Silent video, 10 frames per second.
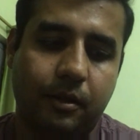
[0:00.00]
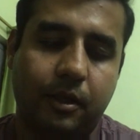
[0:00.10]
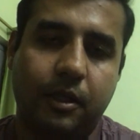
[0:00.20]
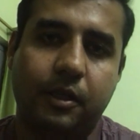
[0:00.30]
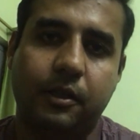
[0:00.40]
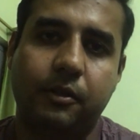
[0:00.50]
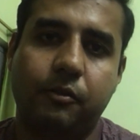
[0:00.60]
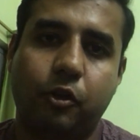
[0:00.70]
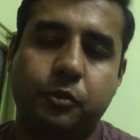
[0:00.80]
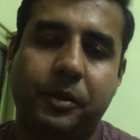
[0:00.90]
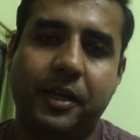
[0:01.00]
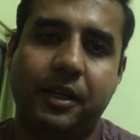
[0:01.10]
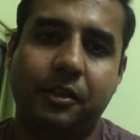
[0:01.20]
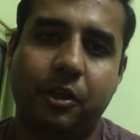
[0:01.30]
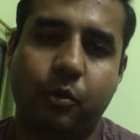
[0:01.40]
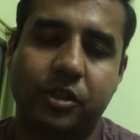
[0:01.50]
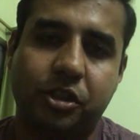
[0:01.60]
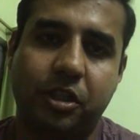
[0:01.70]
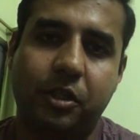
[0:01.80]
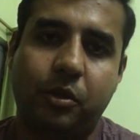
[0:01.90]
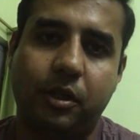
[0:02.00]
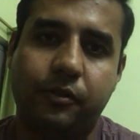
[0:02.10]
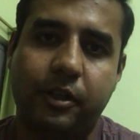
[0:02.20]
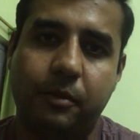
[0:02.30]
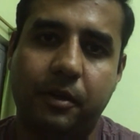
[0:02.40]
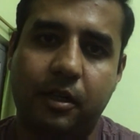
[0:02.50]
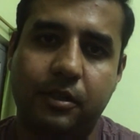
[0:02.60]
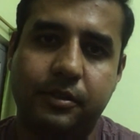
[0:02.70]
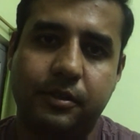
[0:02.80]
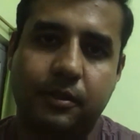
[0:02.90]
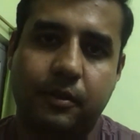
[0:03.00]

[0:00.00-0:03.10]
I was breaking the question into different parts.